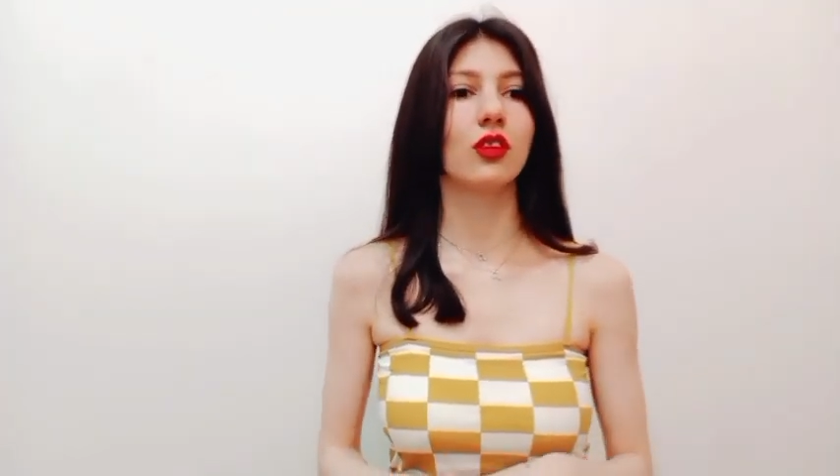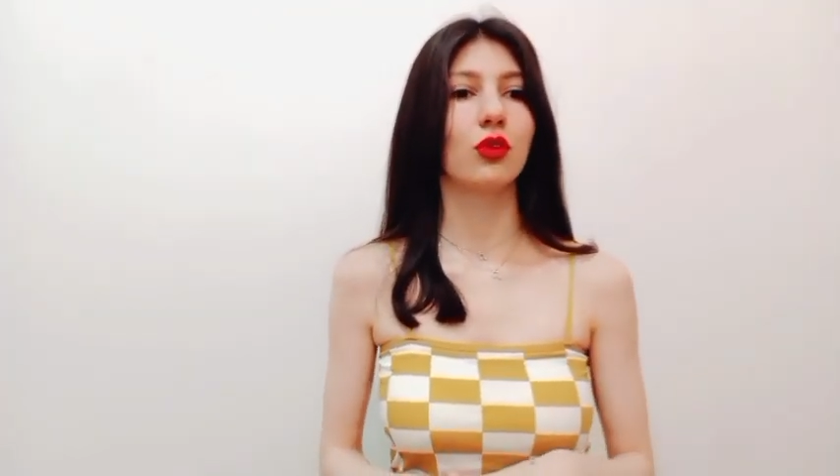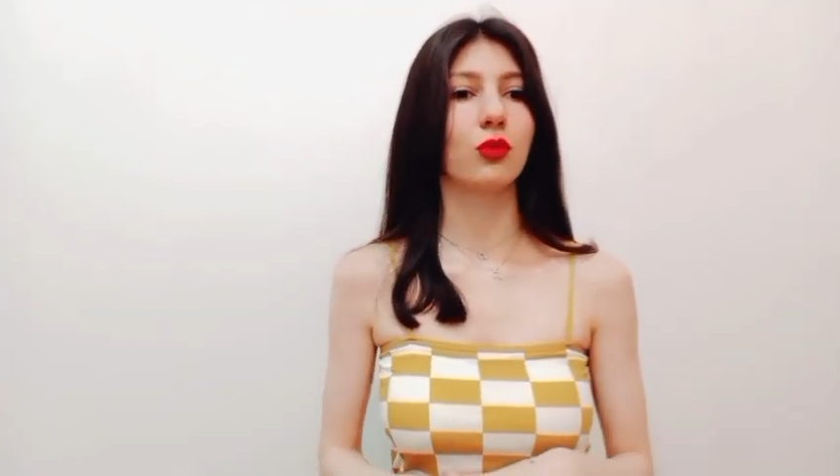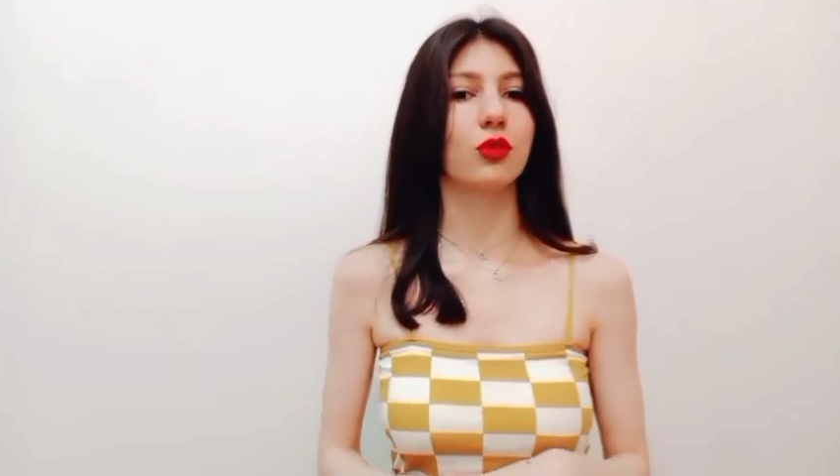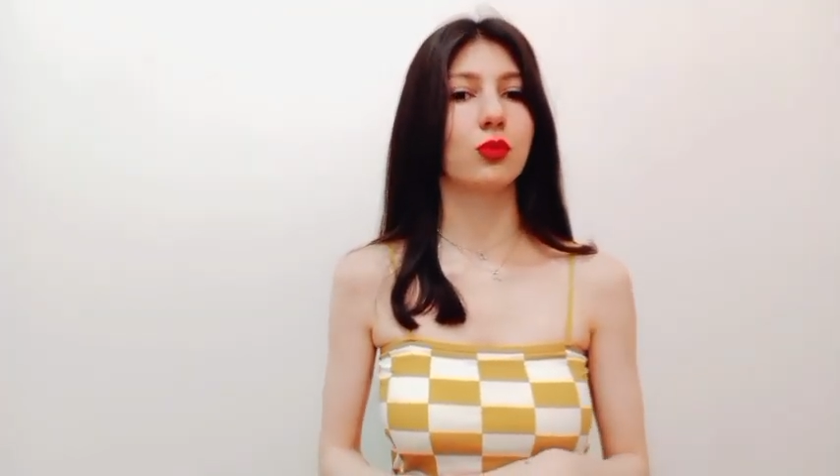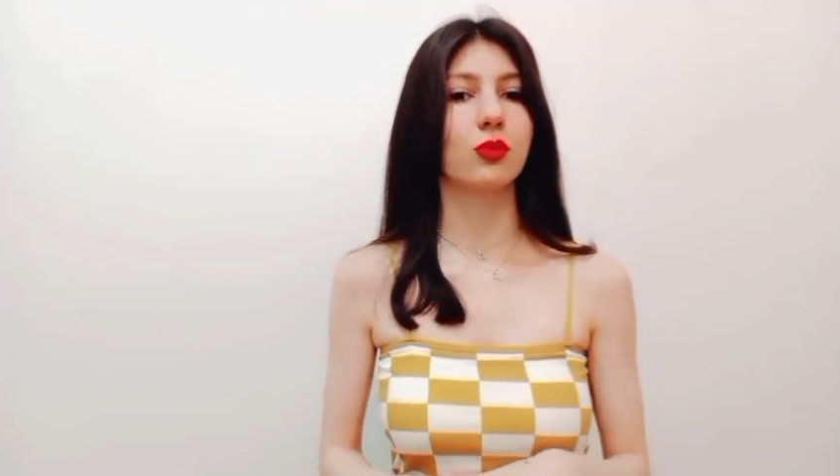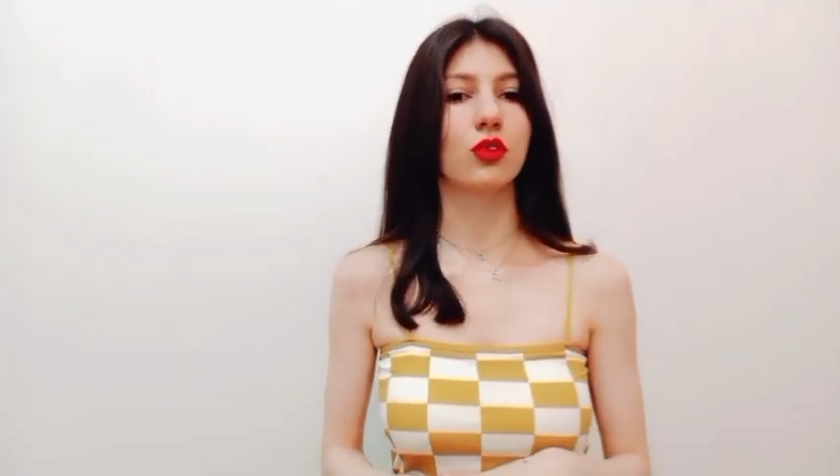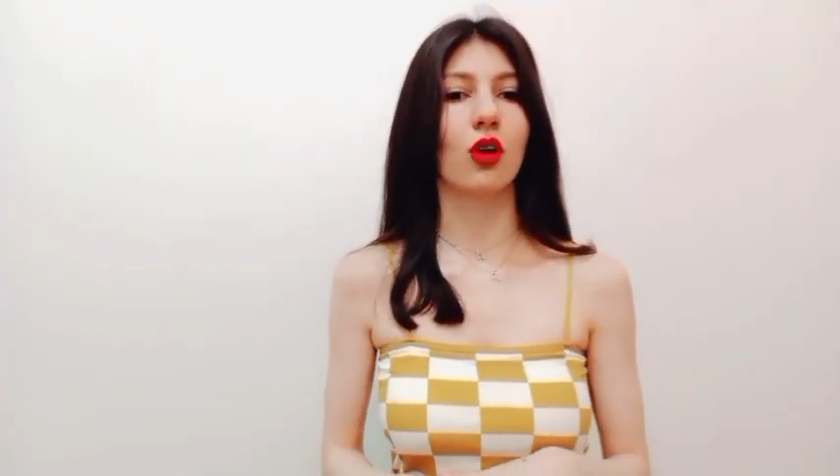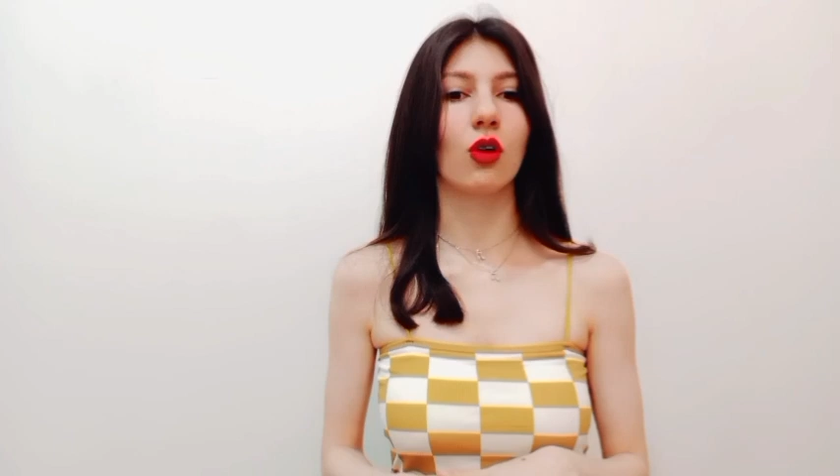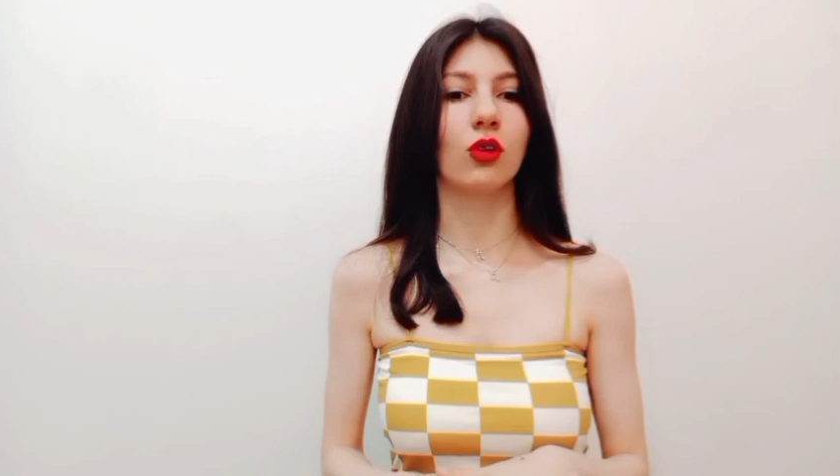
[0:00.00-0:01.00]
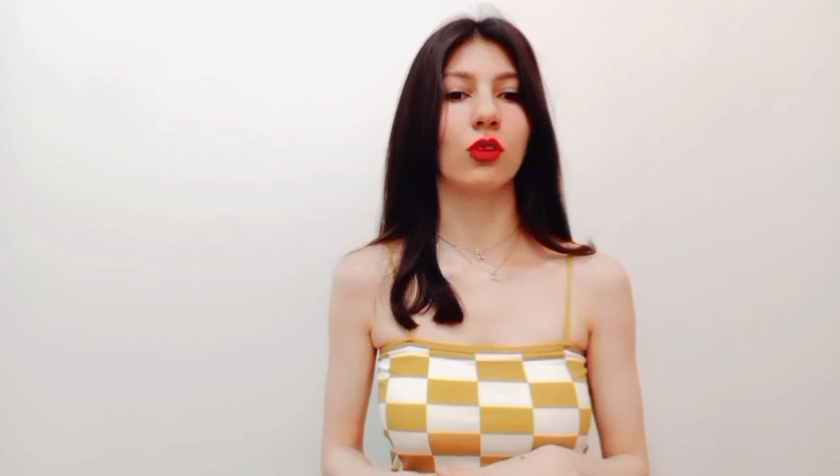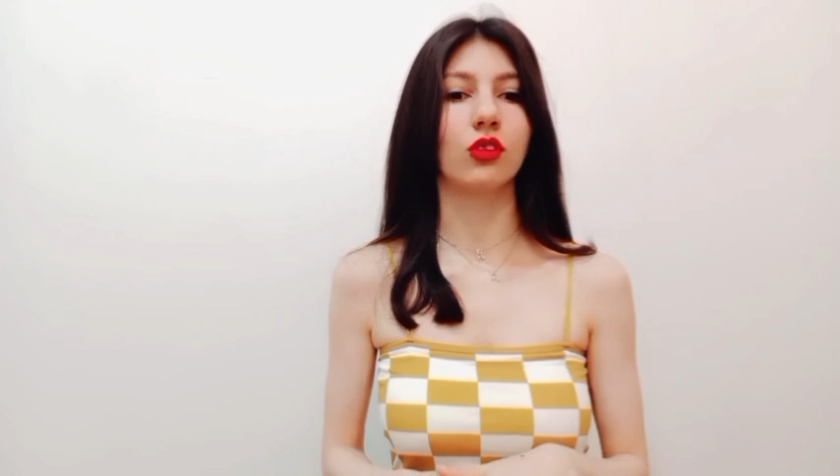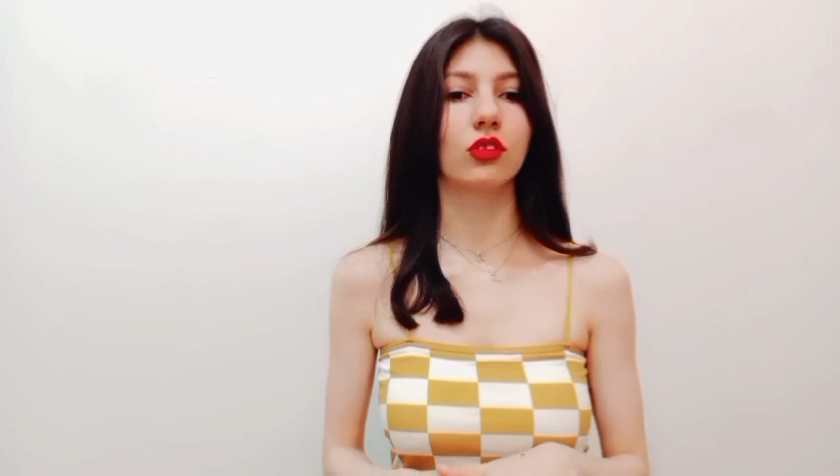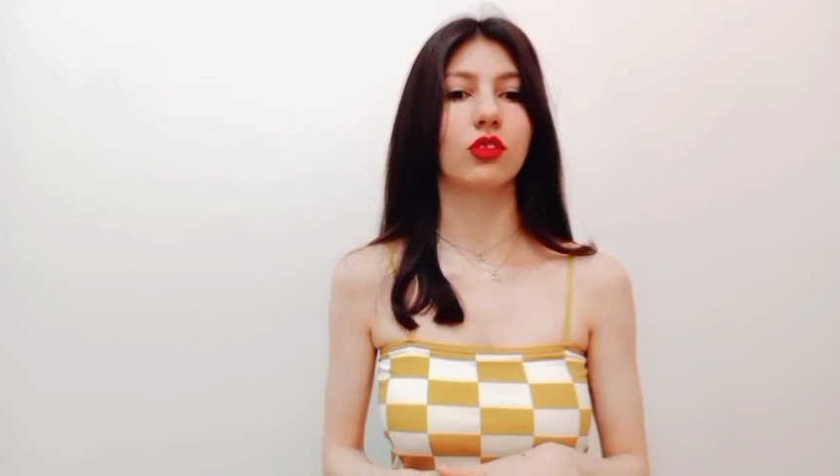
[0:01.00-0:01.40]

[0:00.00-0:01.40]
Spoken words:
which was called